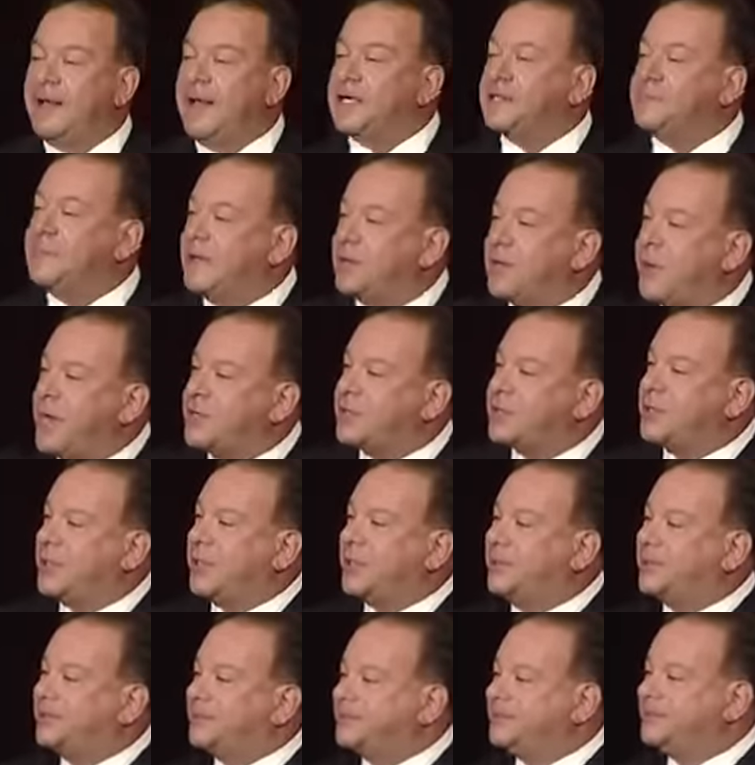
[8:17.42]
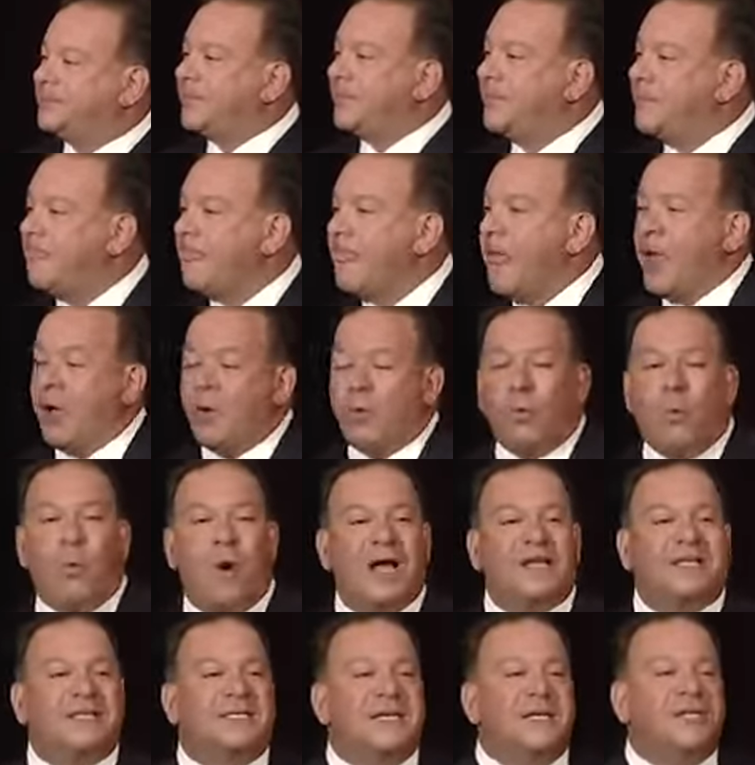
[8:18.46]
Here's my question
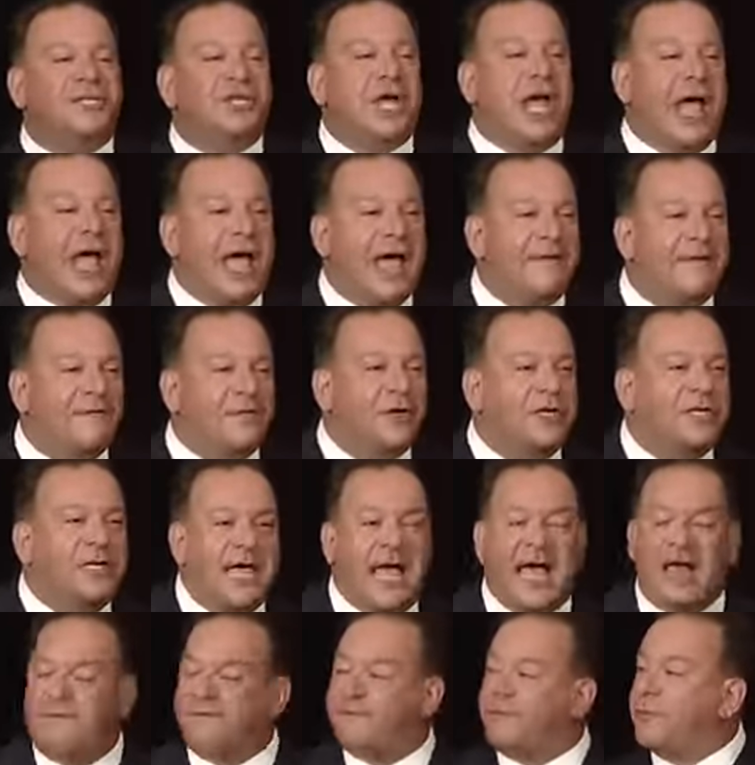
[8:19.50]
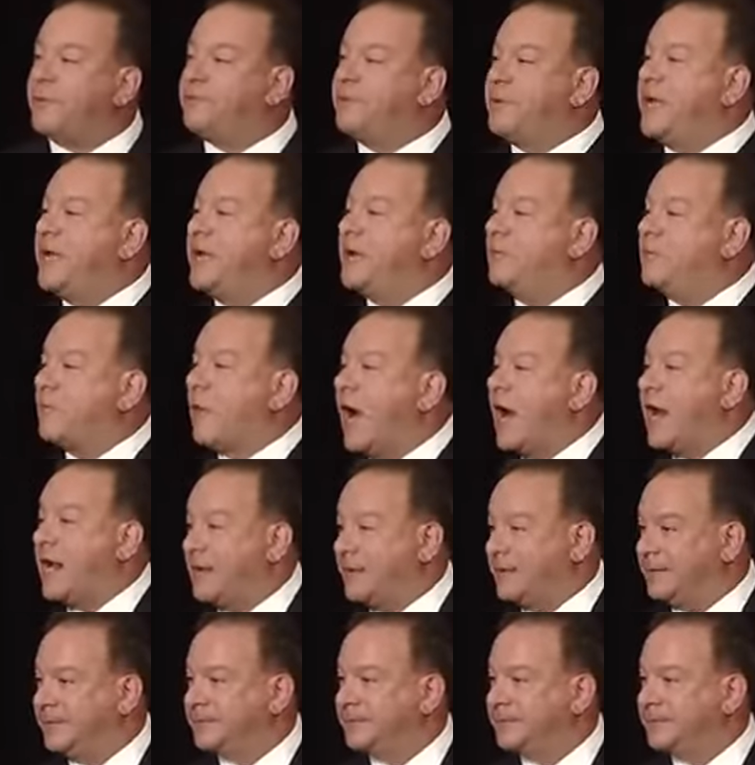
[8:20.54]
What did you ever get for being right?